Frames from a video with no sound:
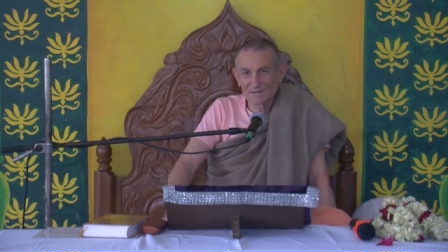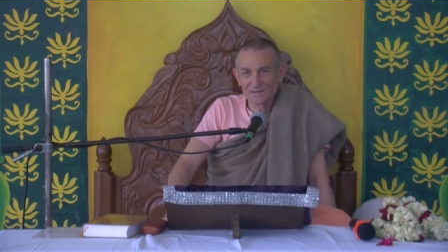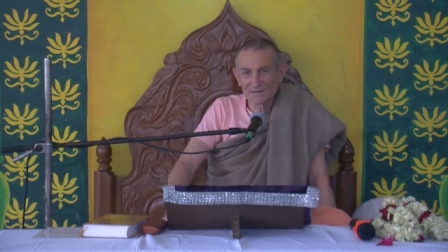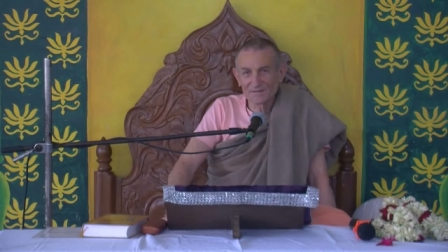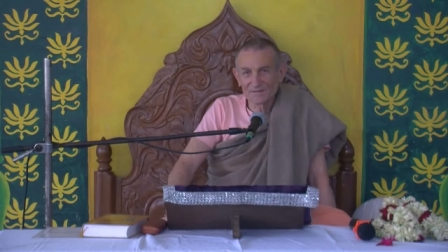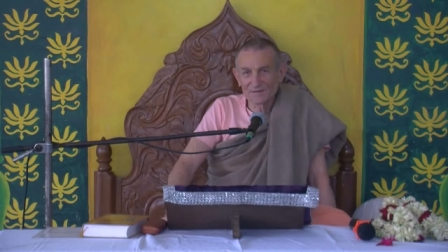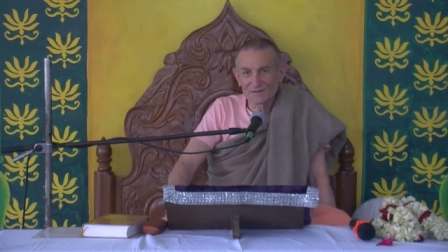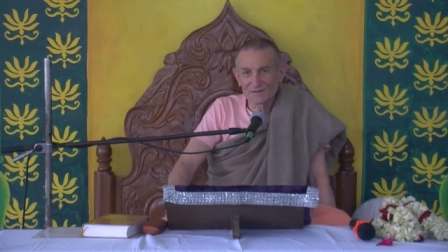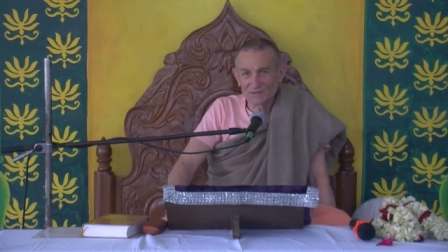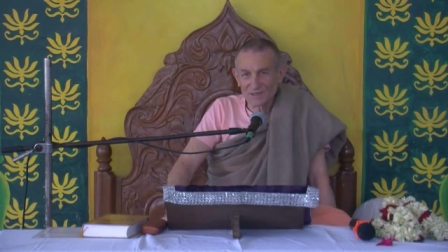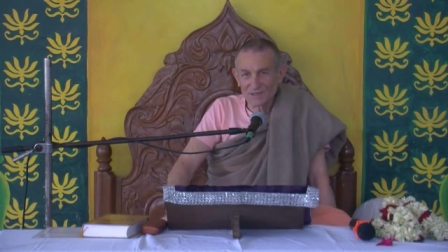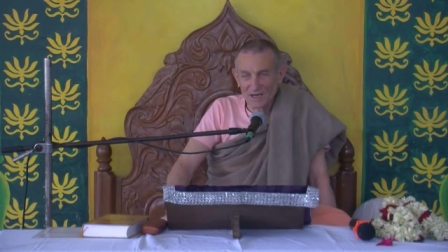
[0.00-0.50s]

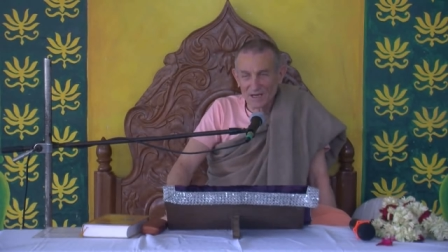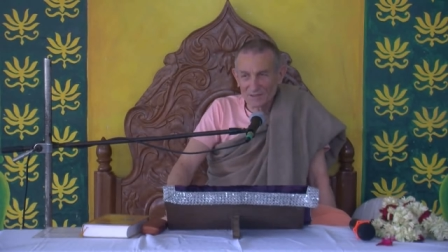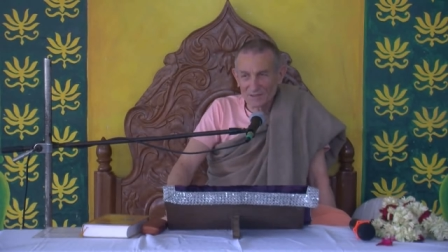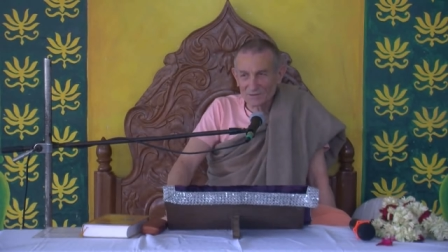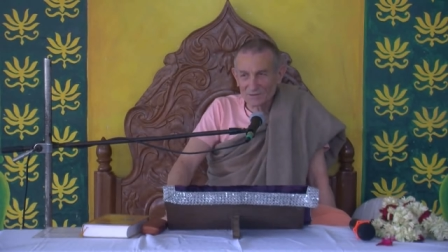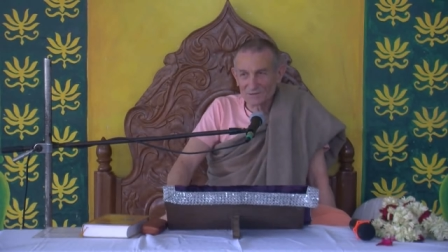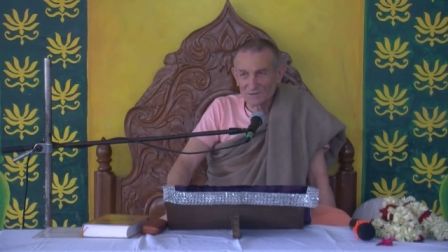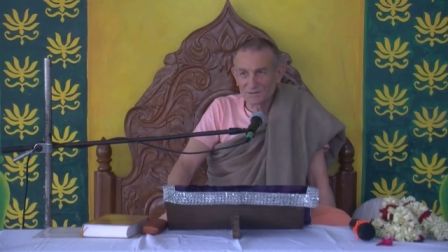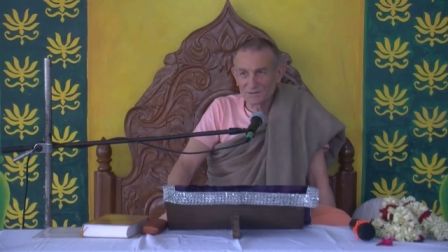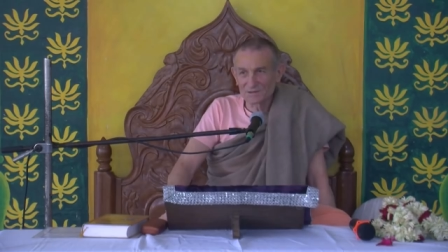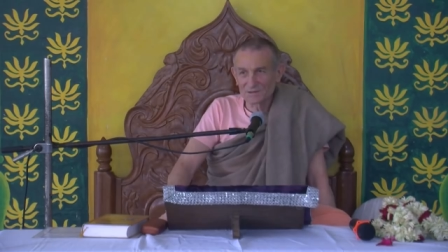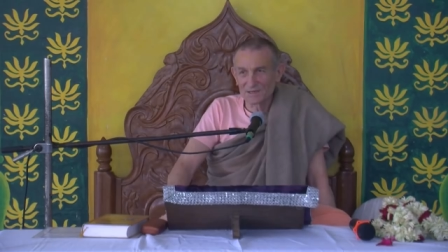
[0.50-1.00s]
if the
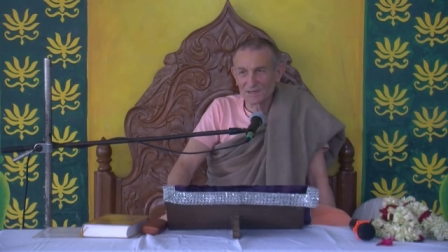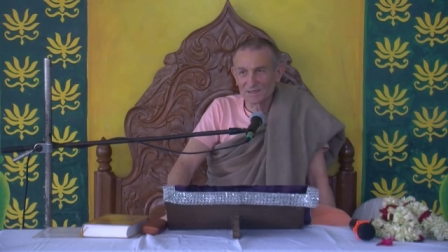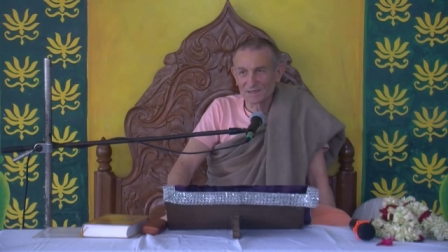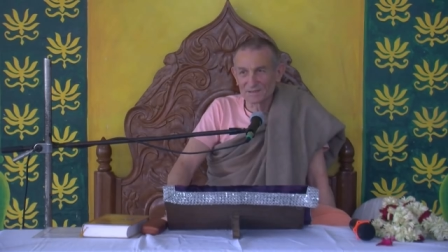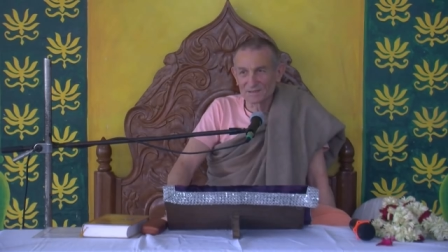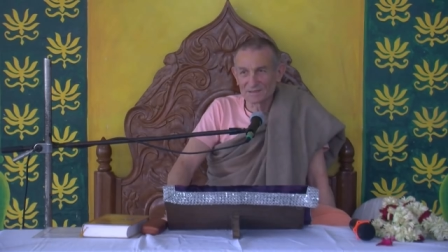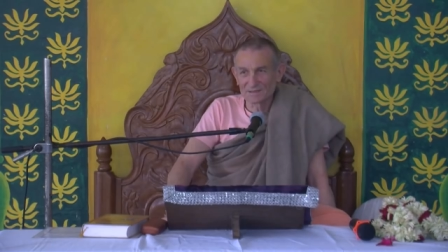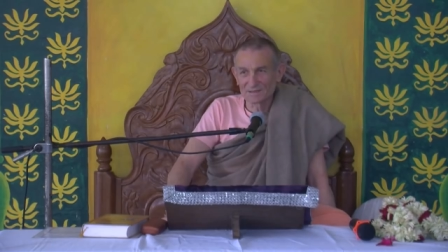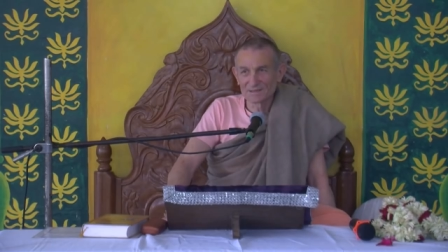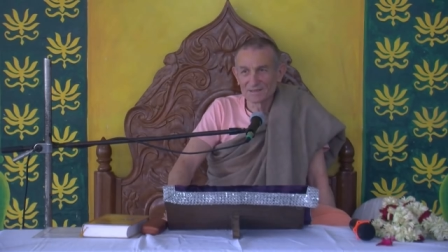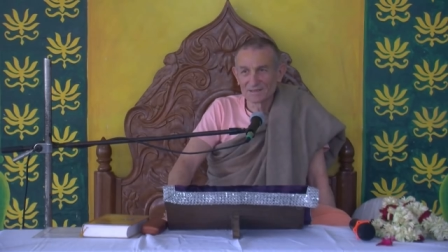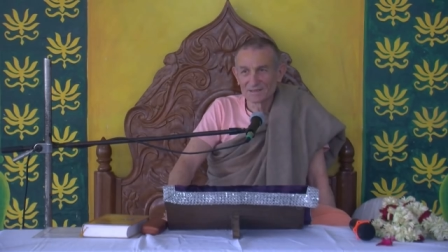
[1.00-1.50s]
Shastra
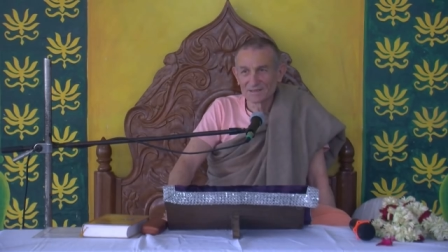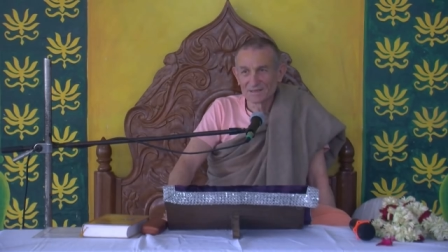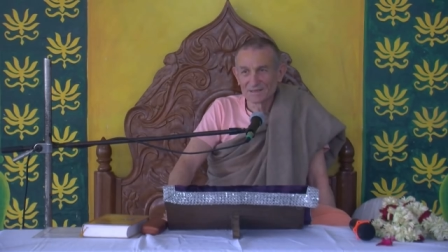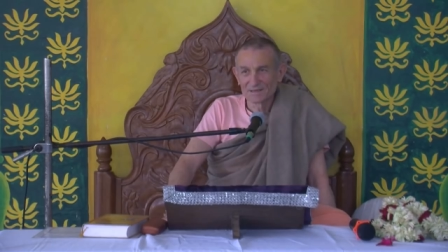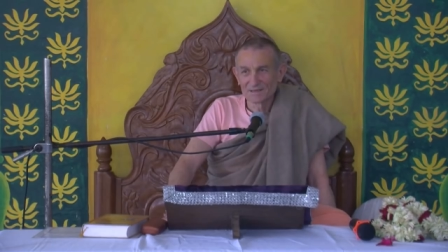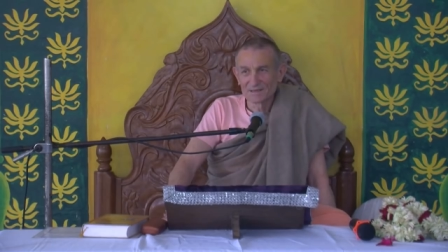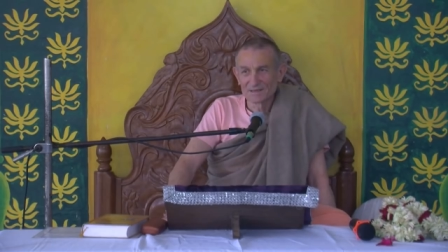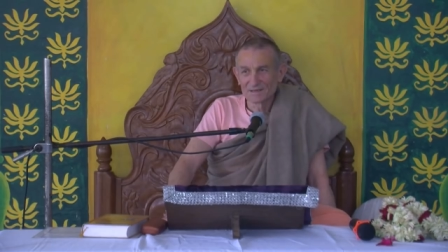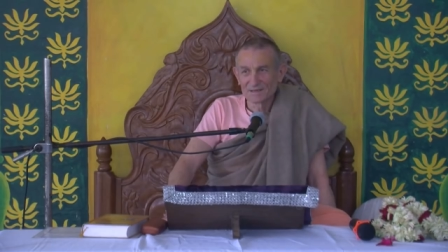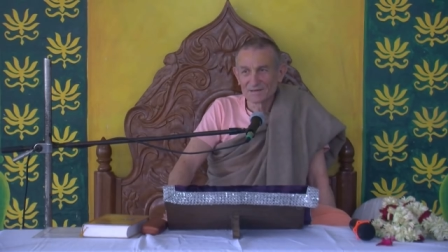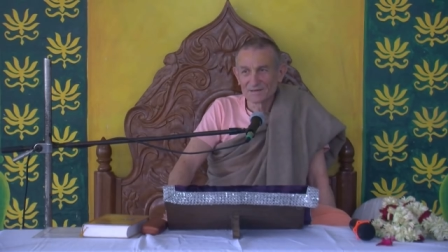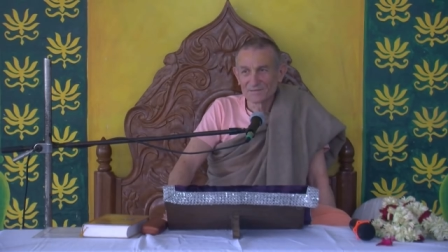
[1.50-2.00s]
says
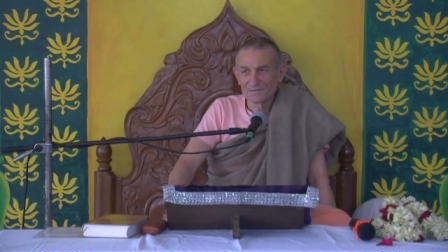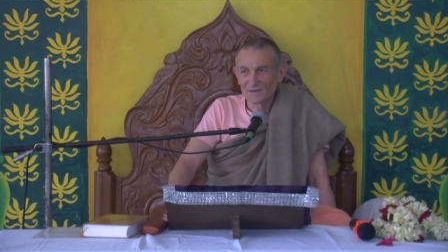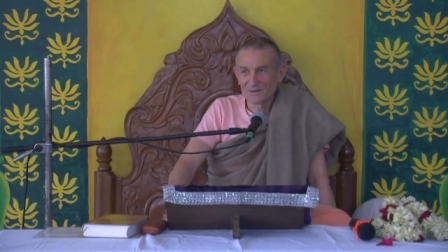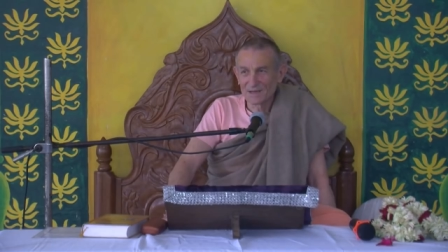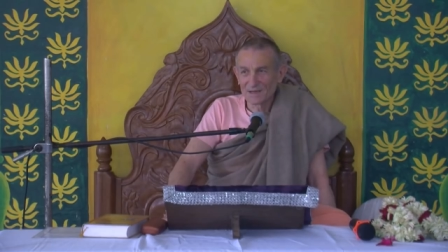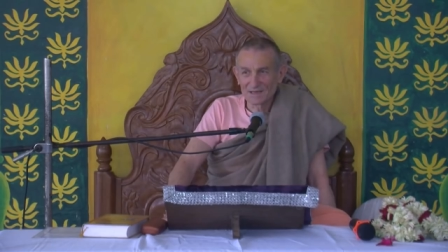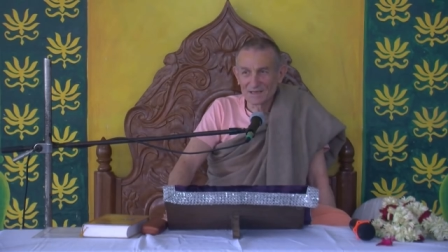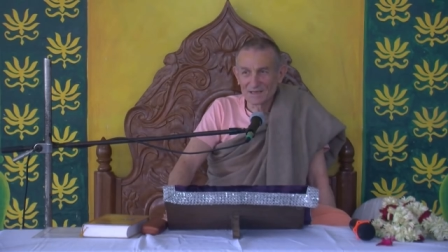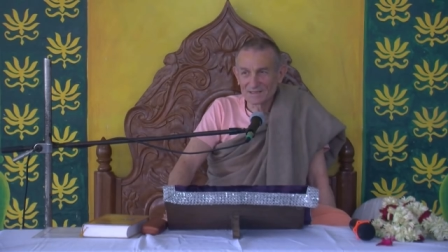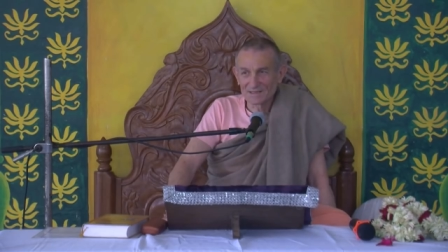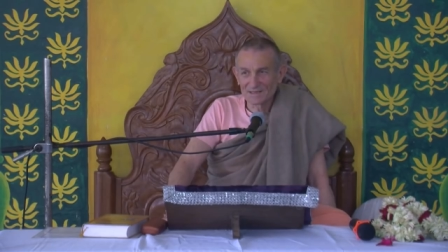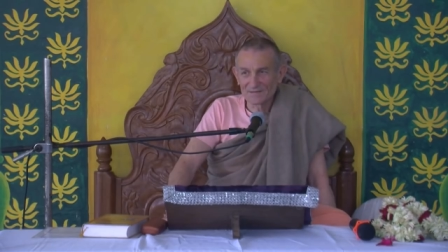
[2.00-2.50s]

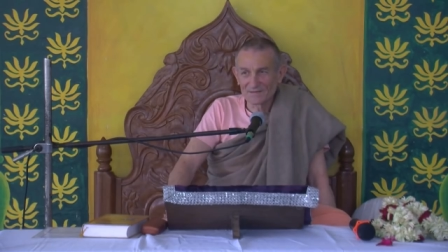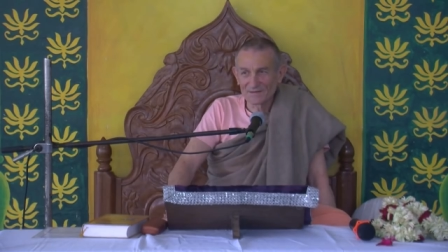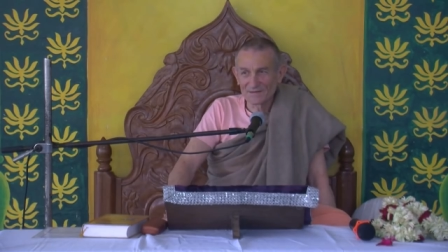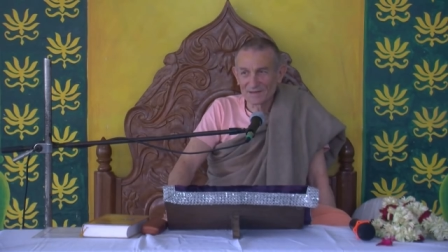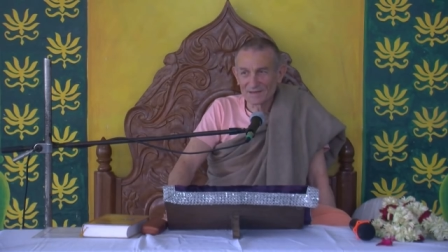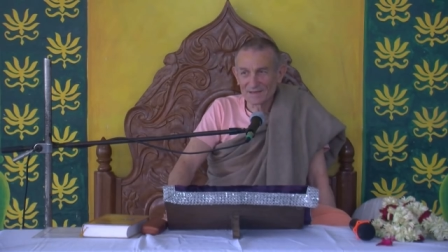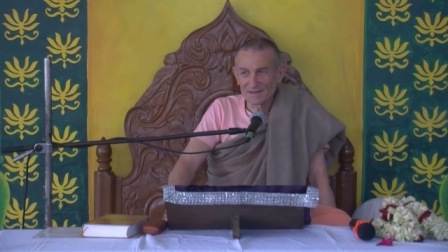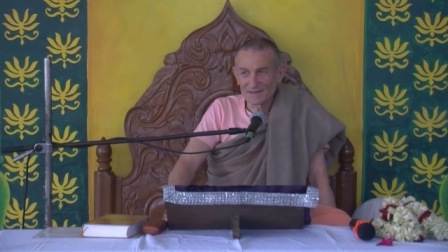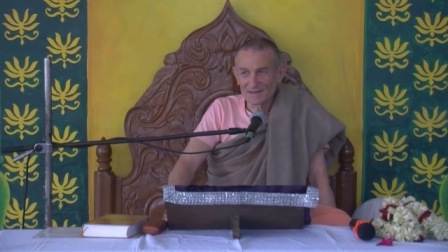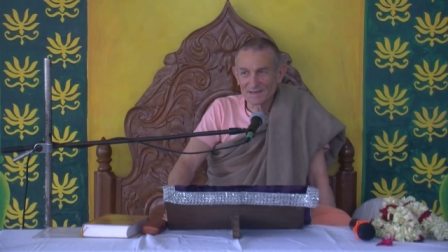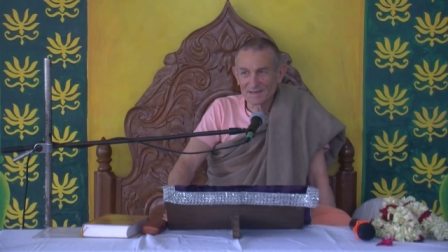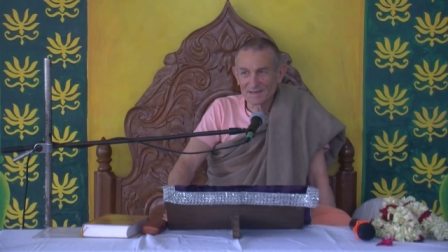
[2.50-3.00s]
why he's leaving.